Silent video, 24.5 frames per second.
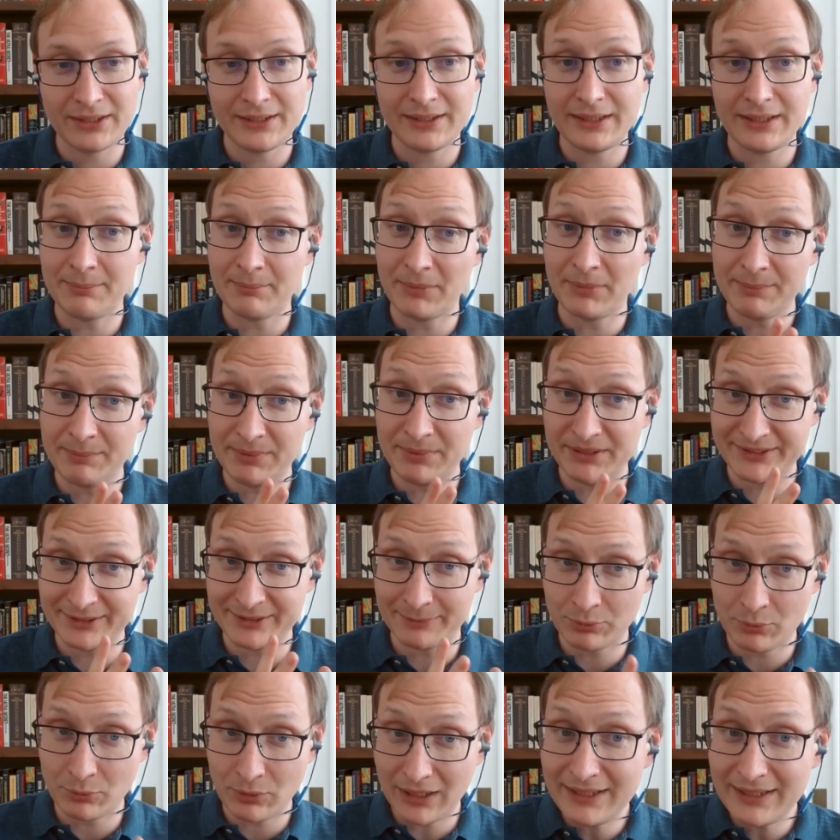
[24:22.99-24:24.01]
There might be
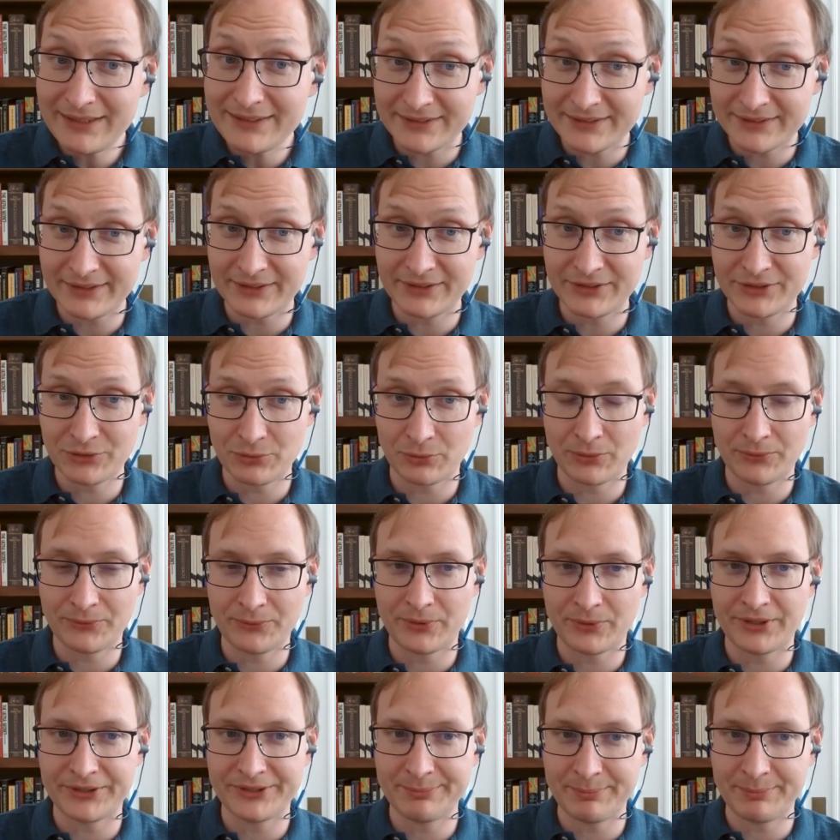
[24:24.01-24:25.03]
surprises in store
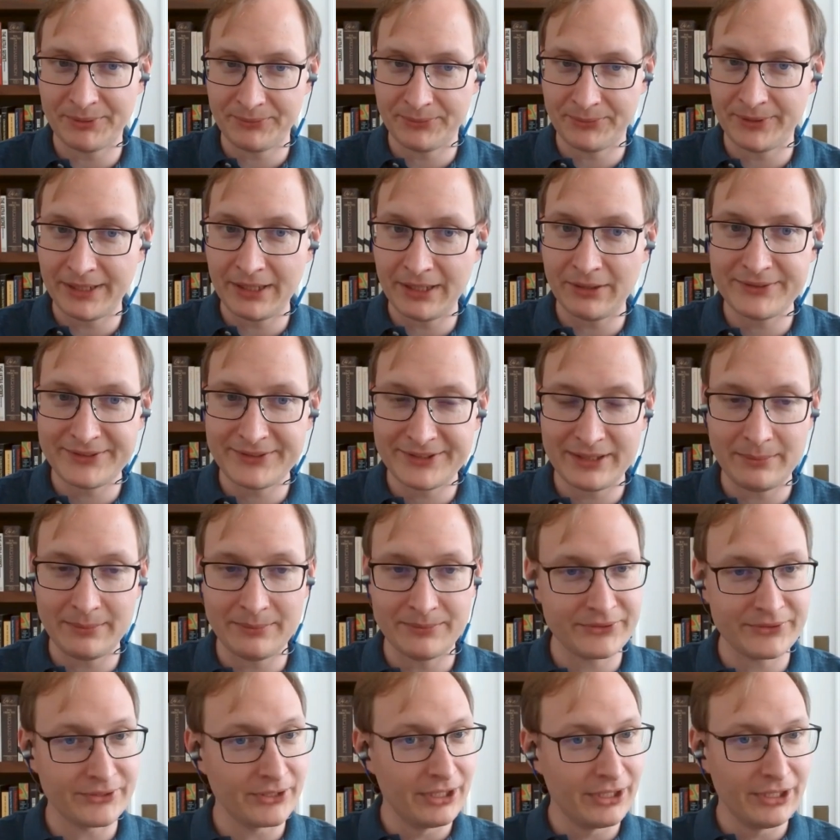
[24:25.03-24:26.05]
for us, but for now it
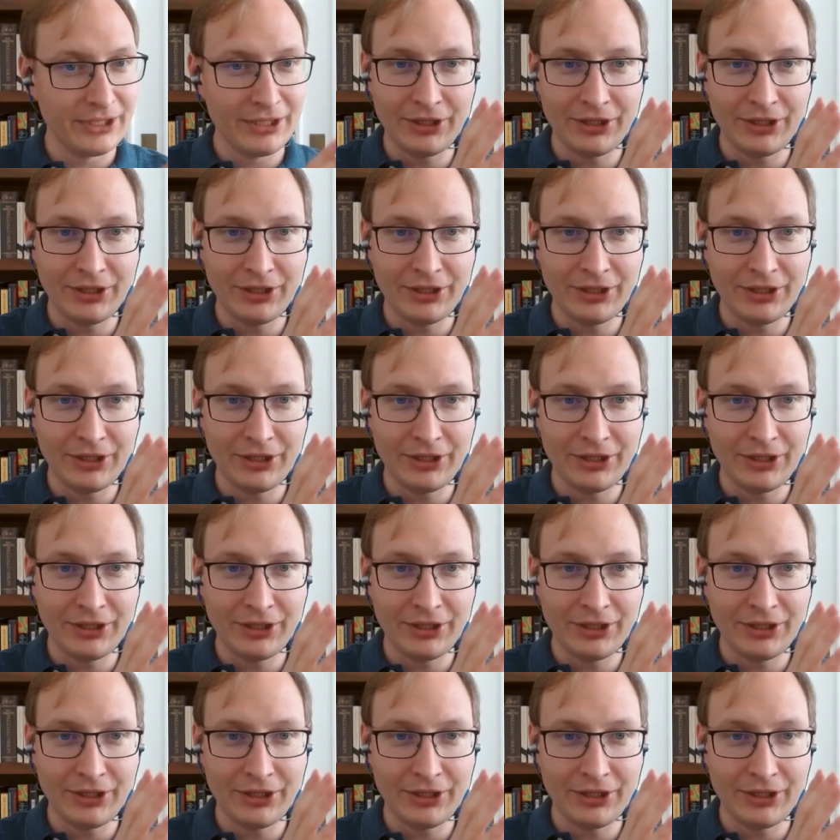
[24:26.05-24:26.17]
seems